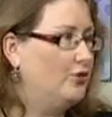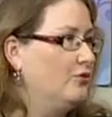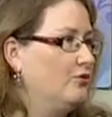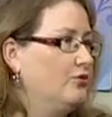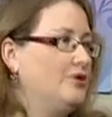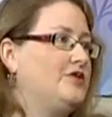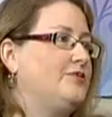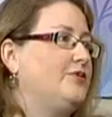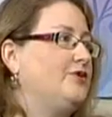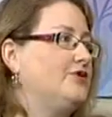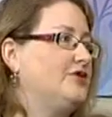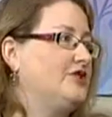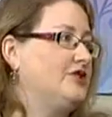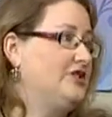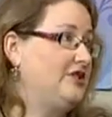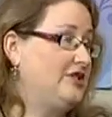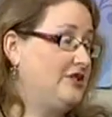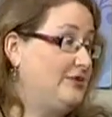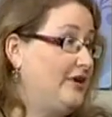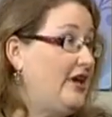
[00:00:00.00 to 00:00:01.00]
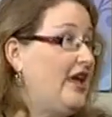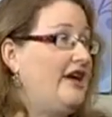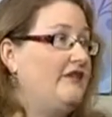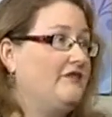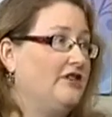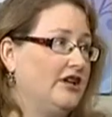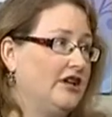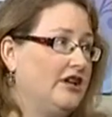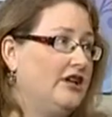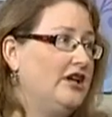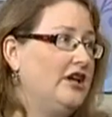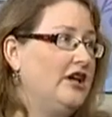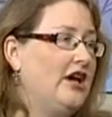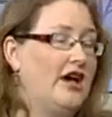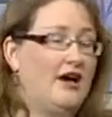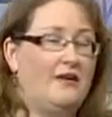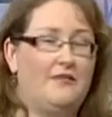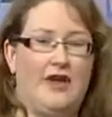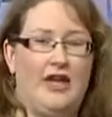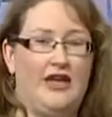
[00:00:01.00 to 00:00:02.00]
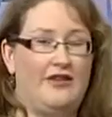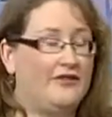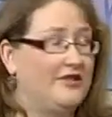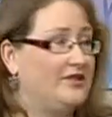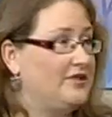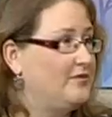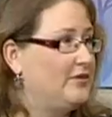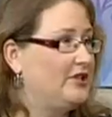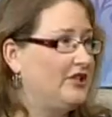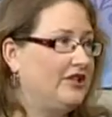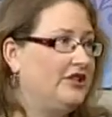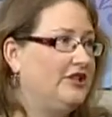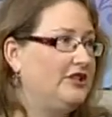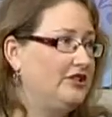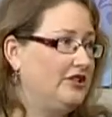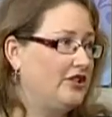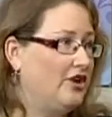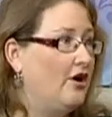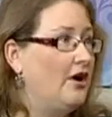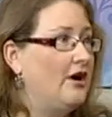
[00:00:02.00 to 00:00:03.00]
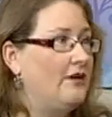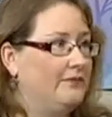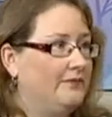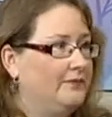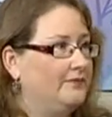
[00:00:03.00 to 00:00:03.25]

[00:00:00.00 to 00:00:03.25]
responses to be having at this particular time.